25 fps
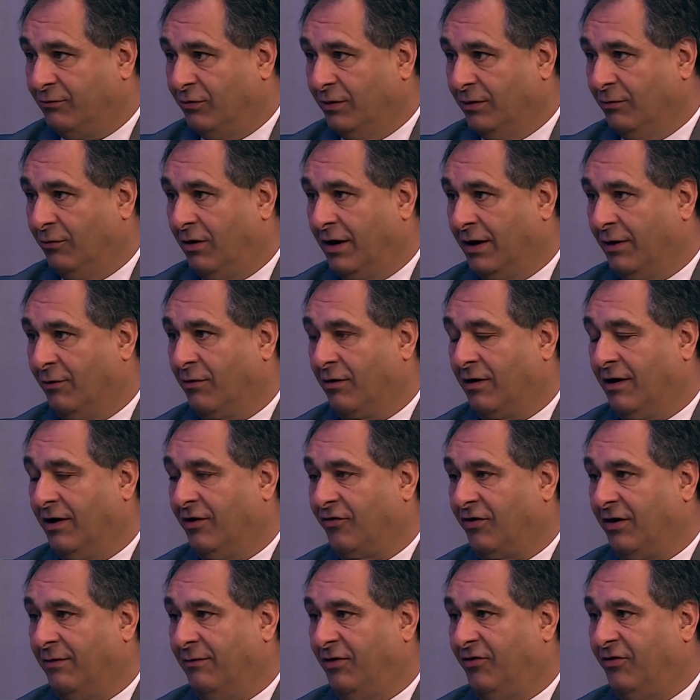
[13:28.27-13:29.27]
We want it where it's
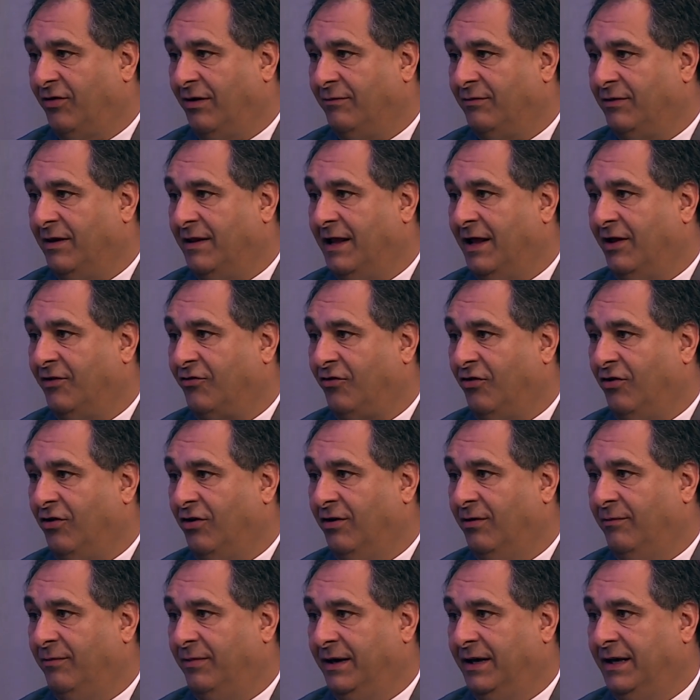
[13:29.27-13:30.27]
going to be something that's going
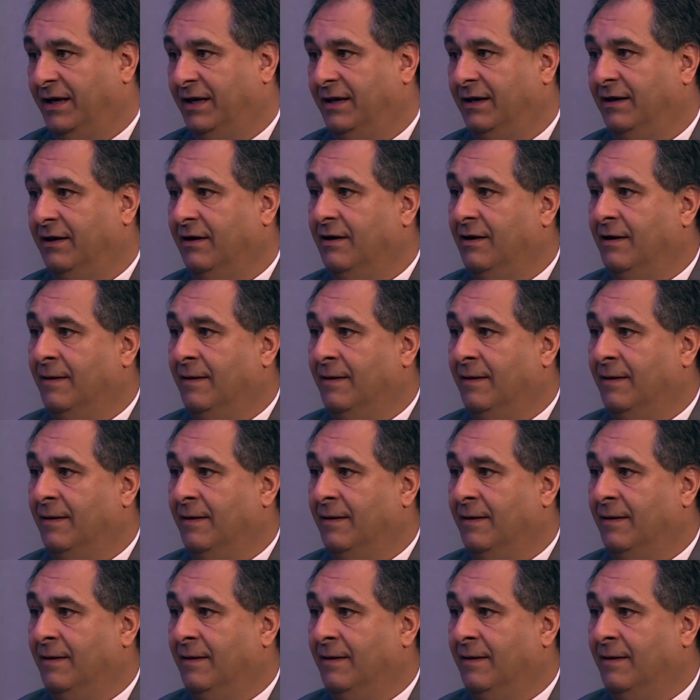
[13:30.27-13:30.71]
to be